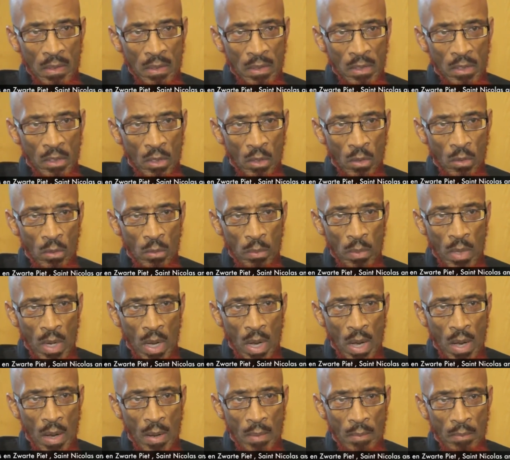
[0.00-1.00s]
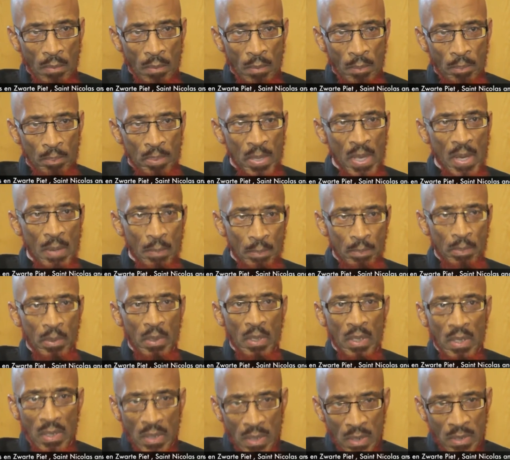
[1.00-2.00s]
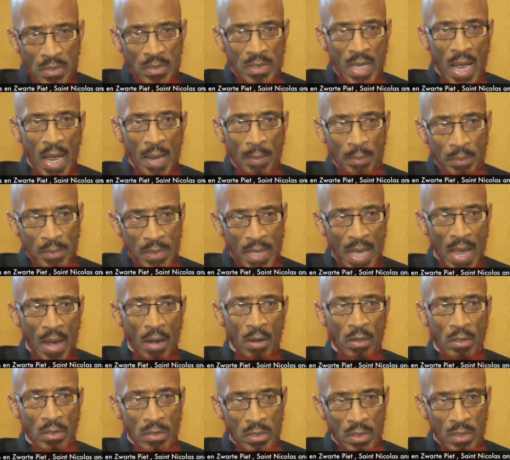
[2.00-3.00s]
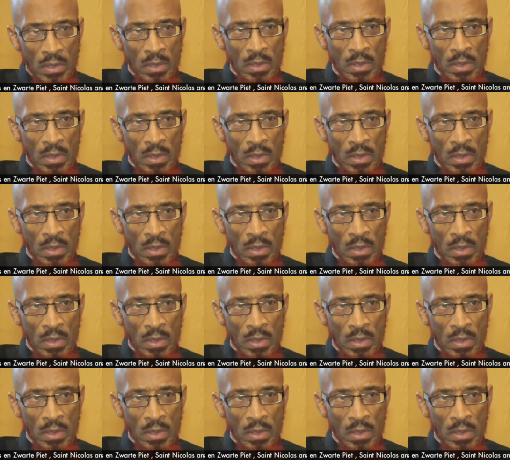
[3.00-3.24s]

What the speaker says: you know, pimp type character